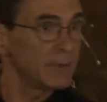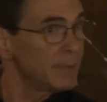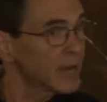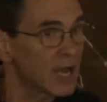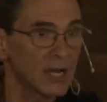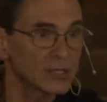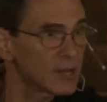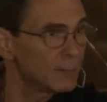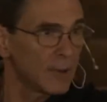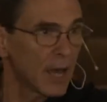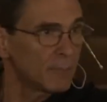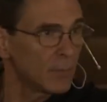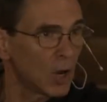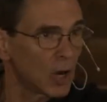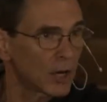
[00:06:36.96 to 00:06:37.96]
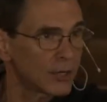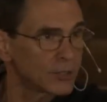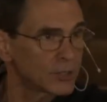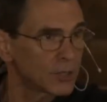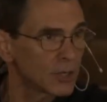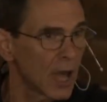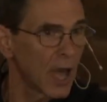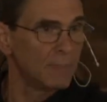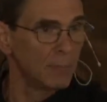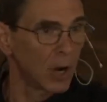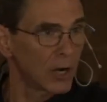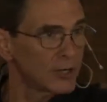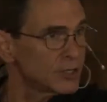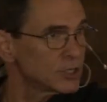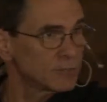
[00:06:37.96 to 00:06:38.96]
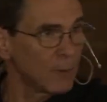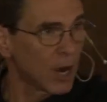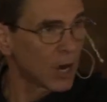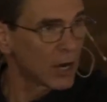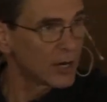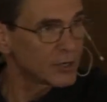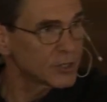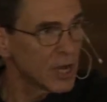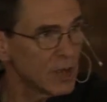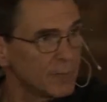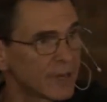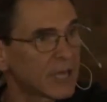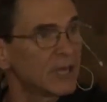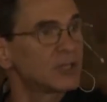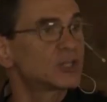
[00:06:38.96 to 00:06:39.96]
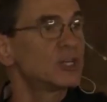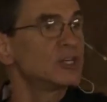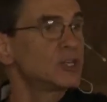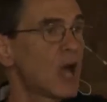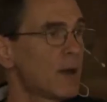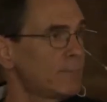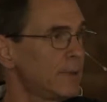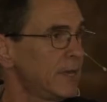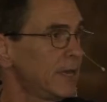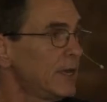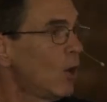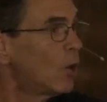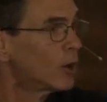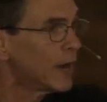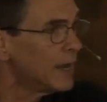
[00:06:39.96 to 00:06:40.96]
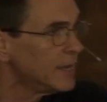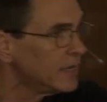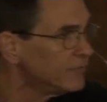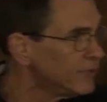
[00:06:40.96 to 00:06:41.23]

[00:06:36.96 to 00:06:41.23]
because I'm not Marge. And Marge is Marge because she's not me or any of